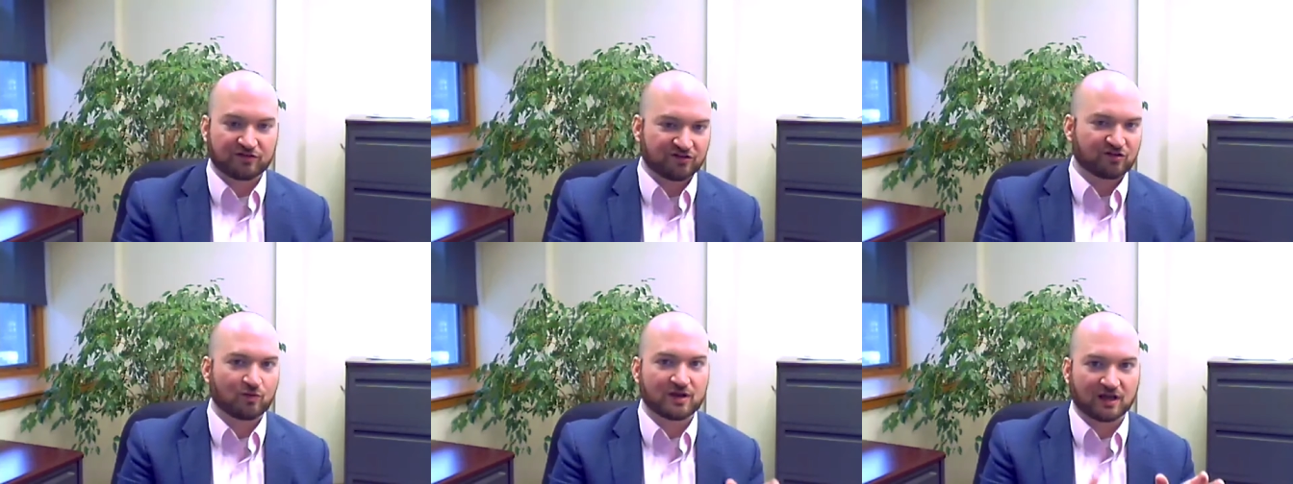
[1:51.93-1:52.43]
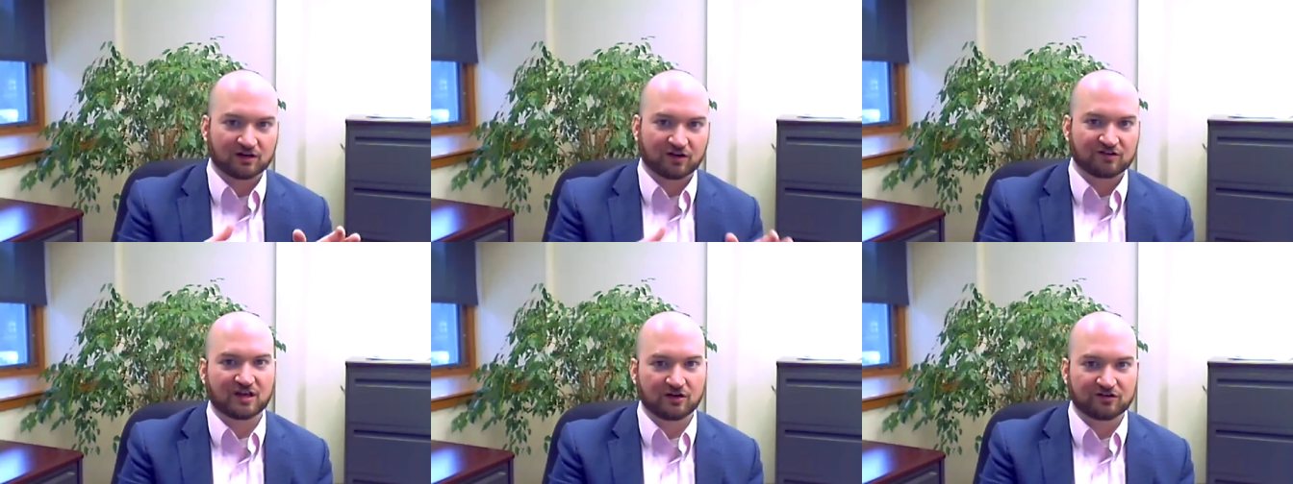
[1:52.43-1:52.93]
just so we can
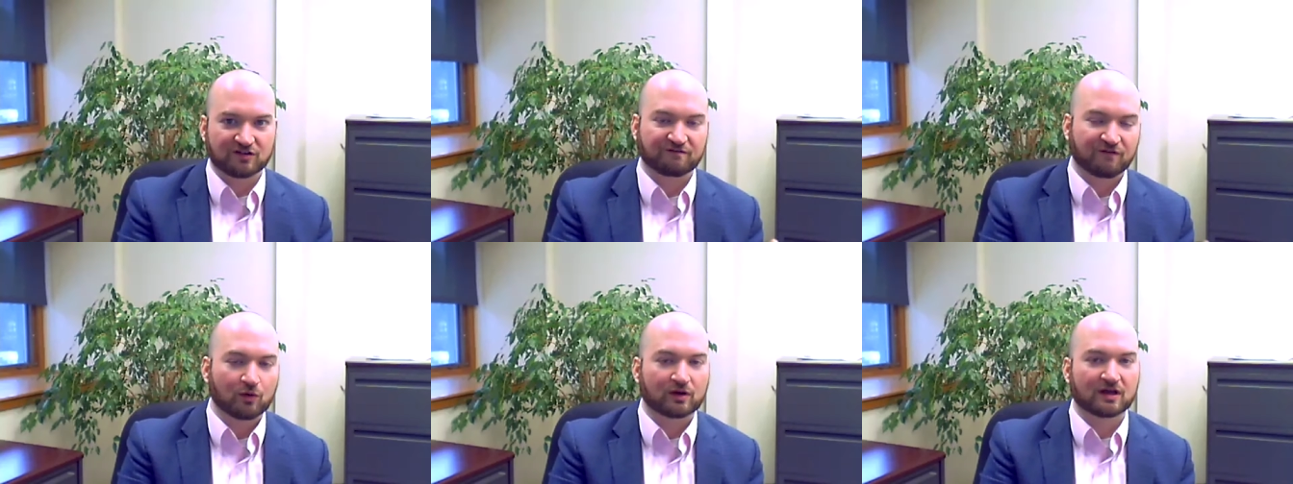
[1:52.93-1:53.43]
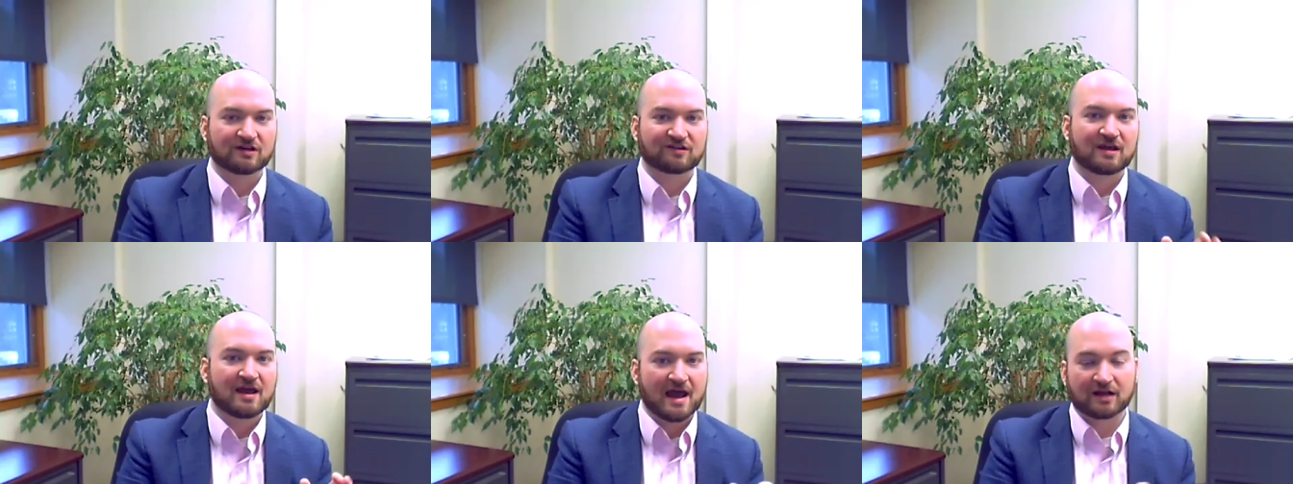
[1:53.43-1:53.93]
continue to focus
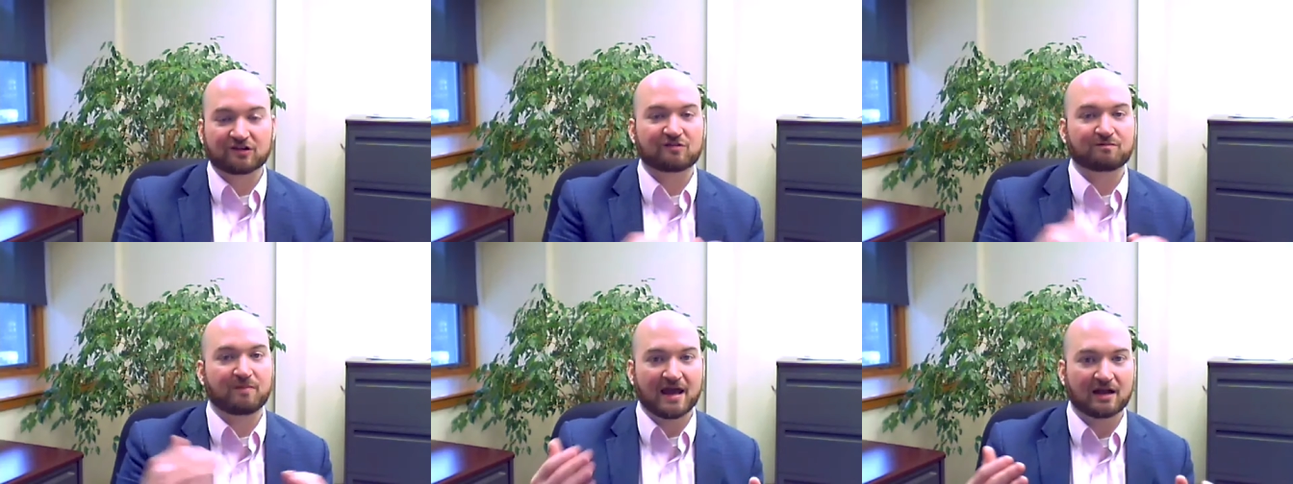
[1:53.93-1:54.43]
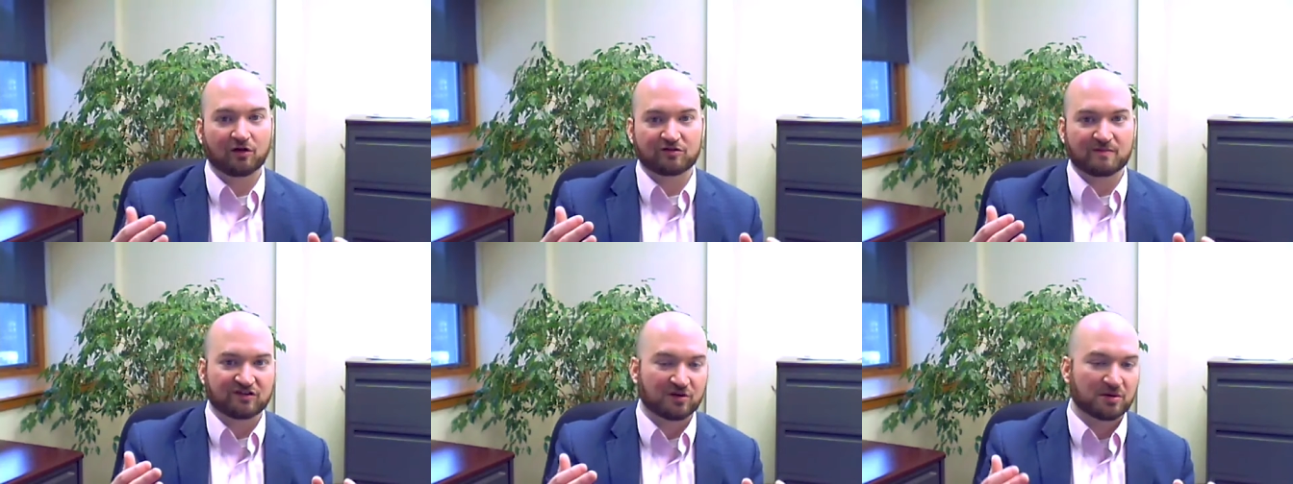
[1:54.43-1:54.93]
and expand those
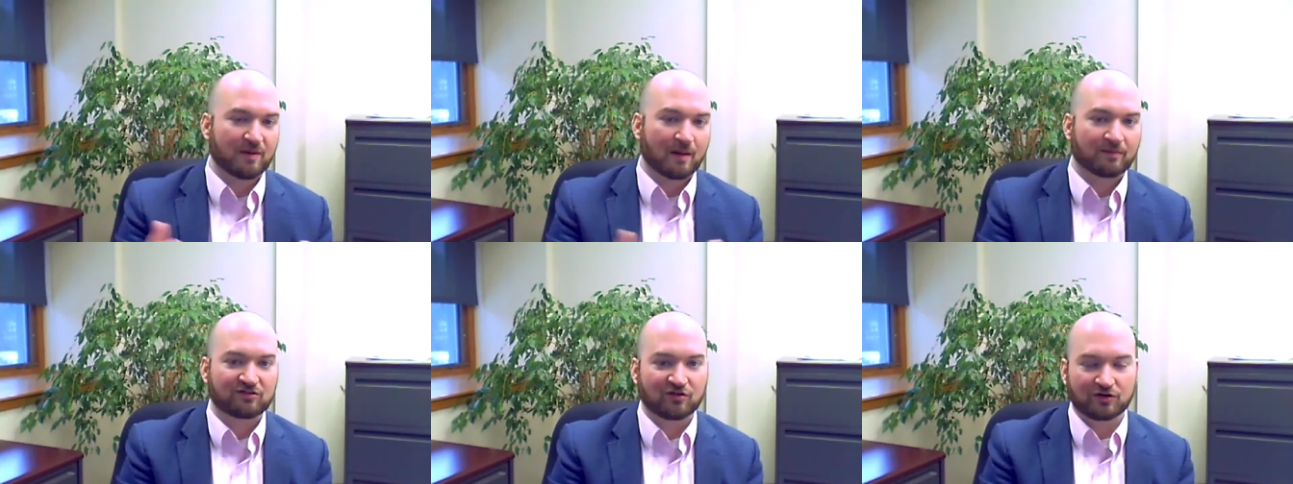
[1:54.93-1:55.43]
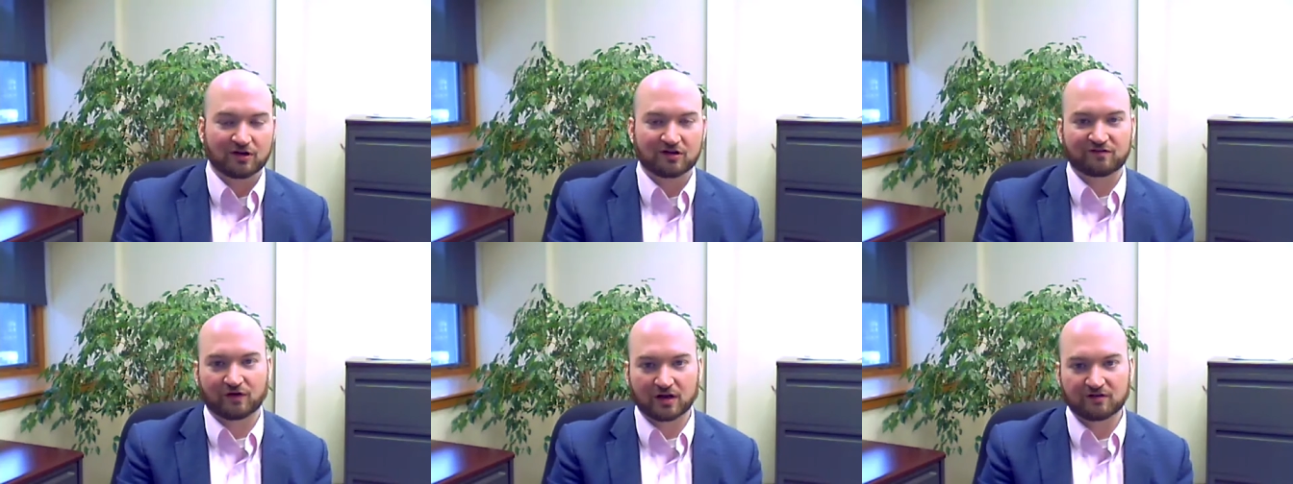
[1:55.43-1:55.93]
mentorship opportunities
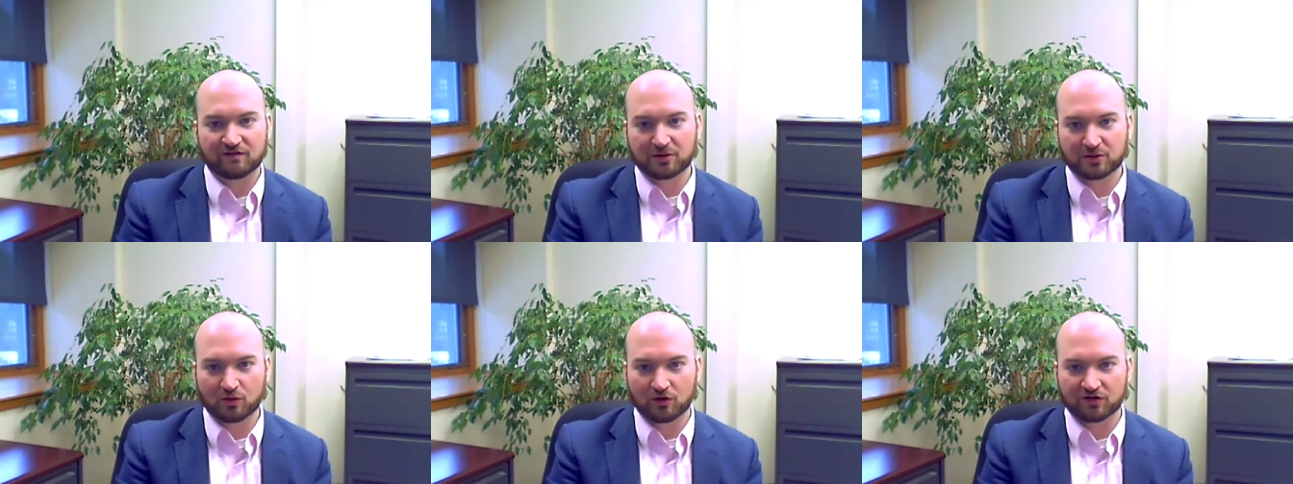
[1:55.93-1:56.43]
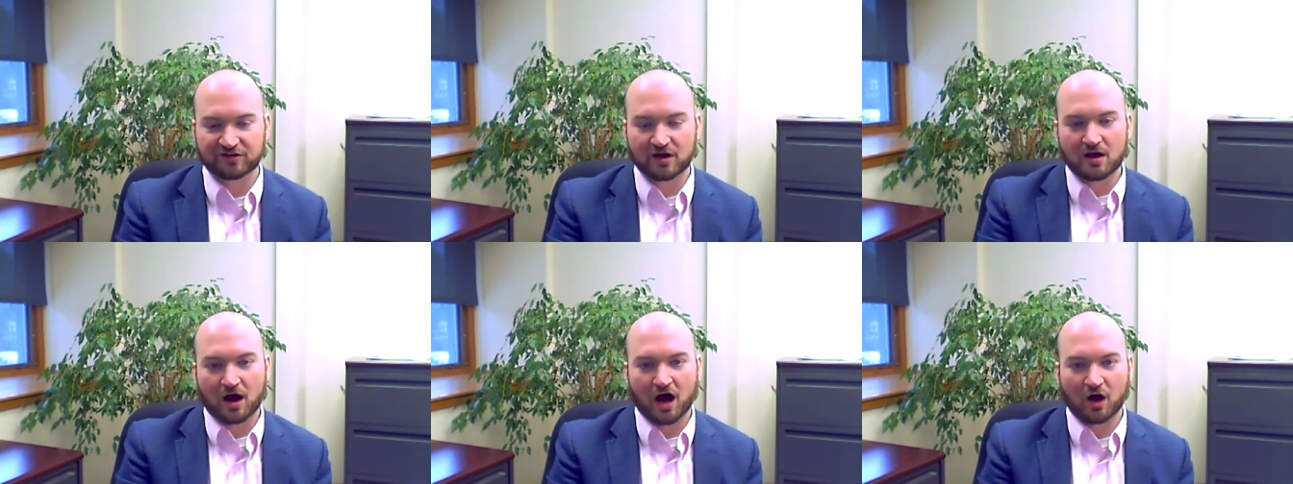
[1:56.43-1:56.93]
for individuals
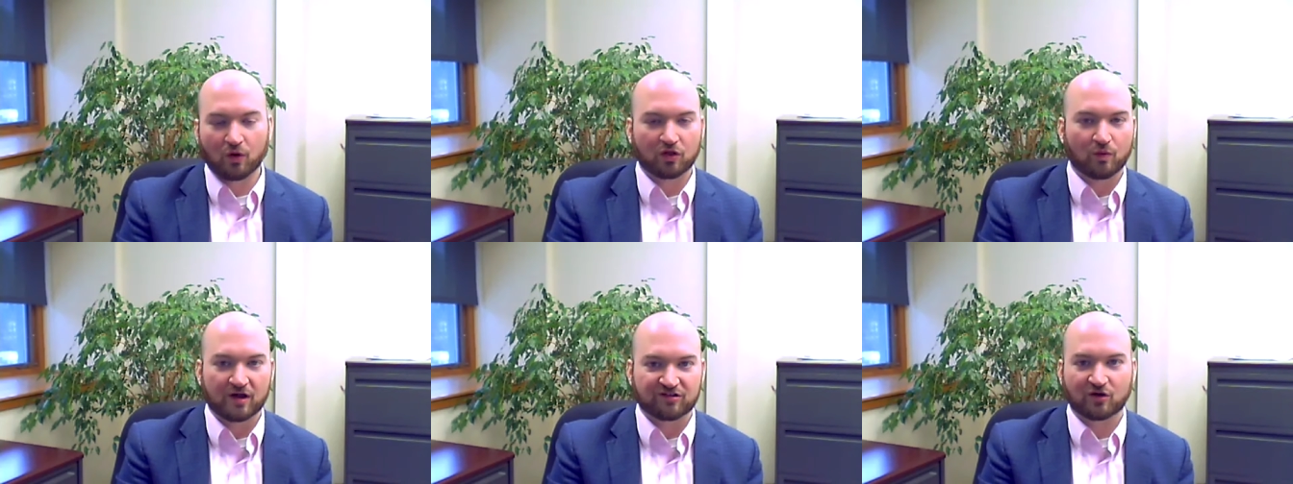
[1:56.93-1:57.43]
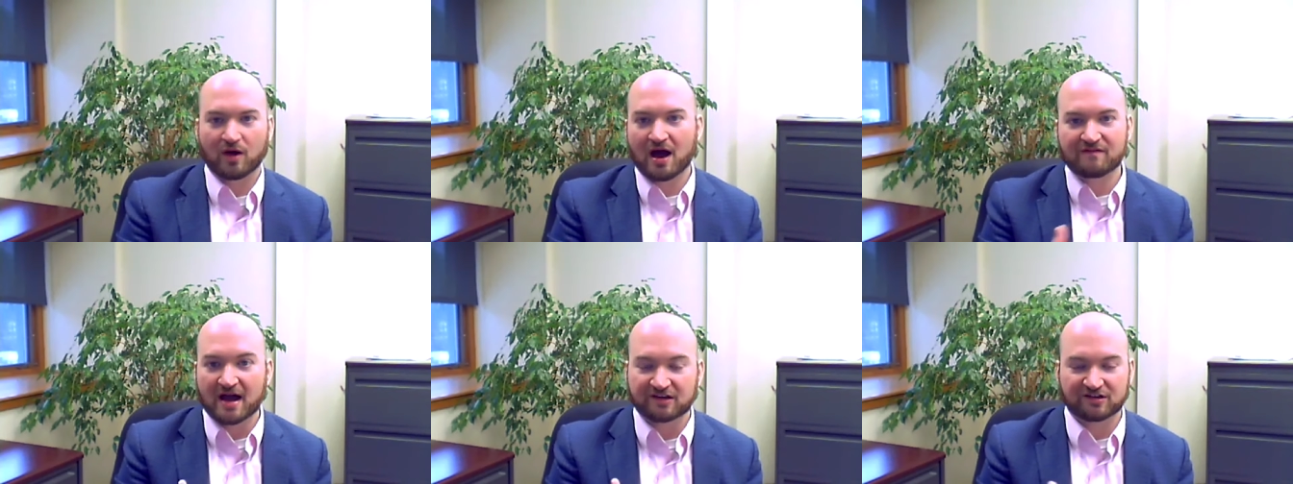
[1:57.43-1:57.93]
uh, who otherwise don't
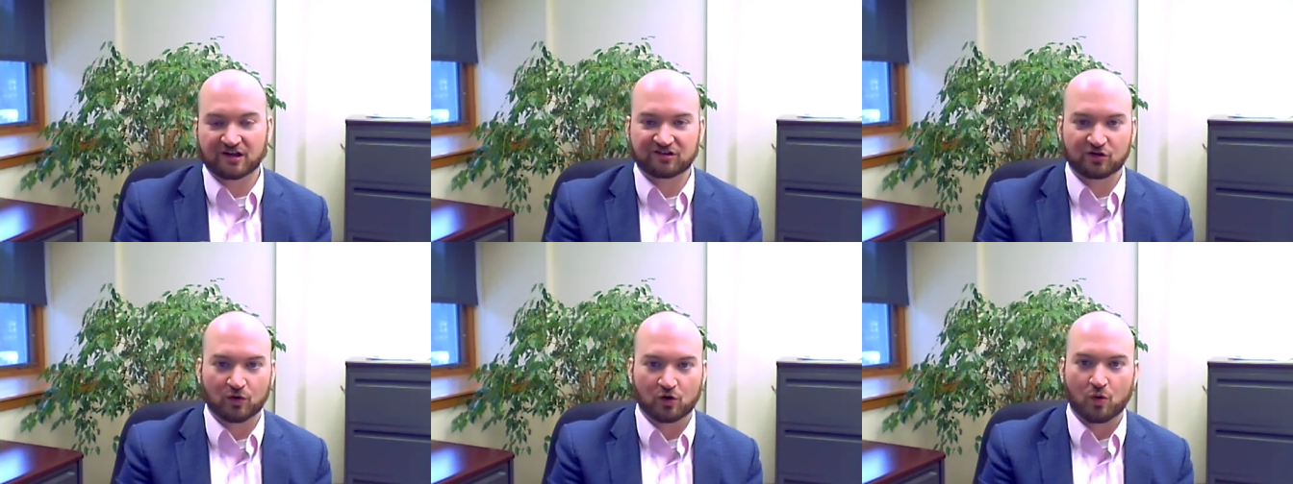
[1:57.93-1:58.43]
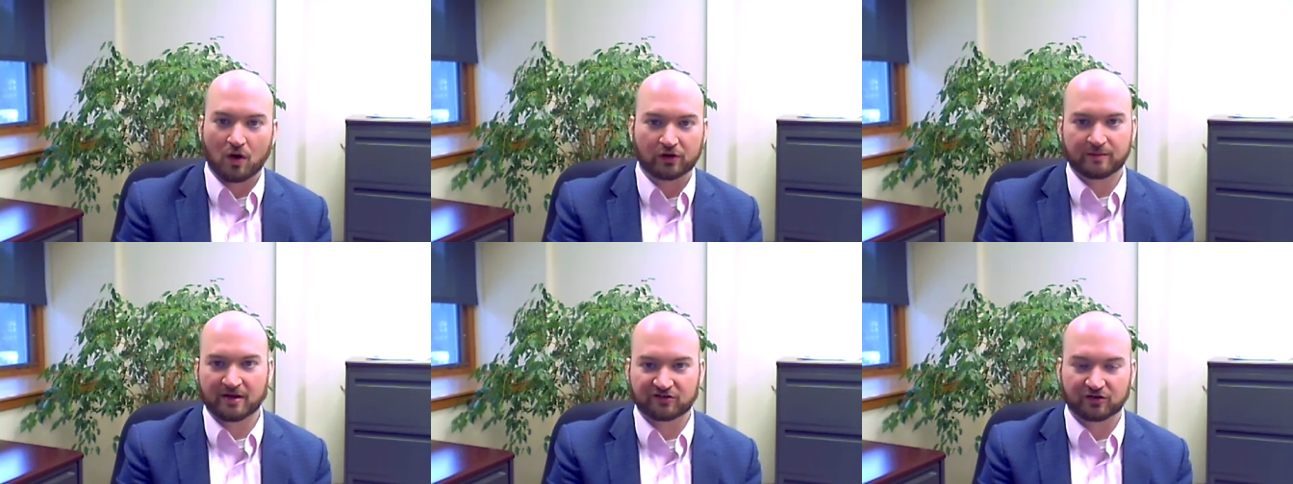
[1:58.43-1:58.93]
have access to a quality
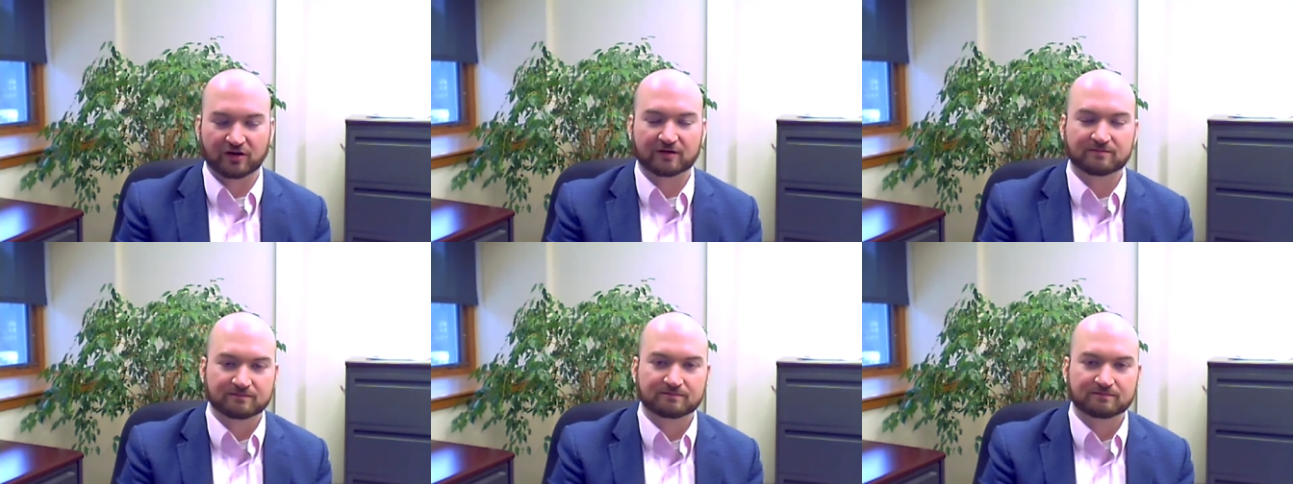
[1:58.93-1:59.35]
mentor.